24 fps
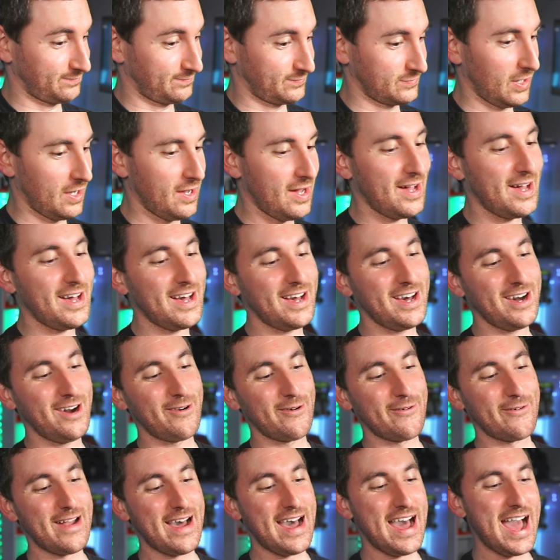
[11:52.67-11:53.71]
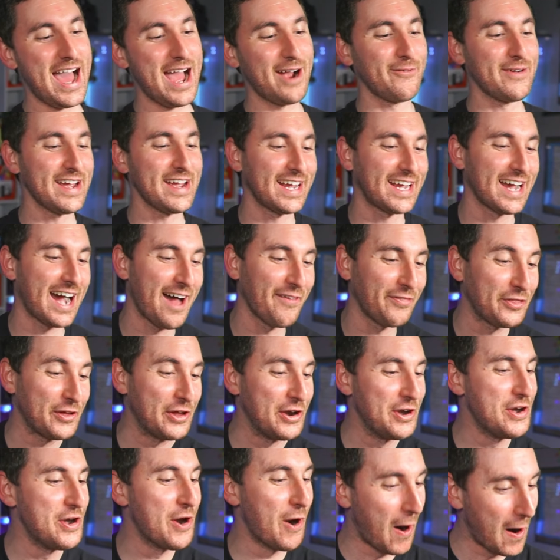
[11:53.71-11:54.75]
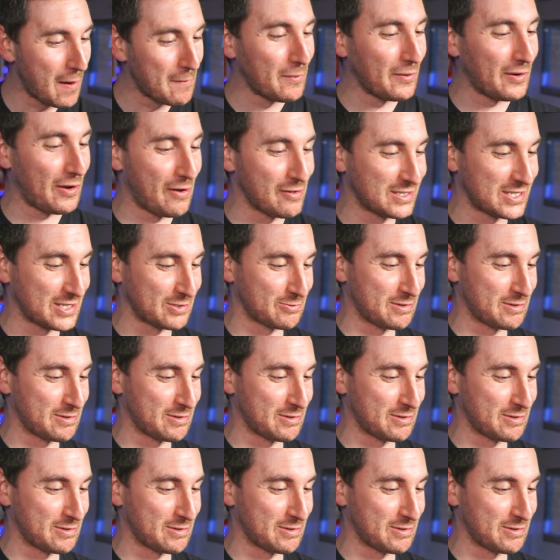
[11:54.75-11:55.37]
All right, we got the normal ultra rare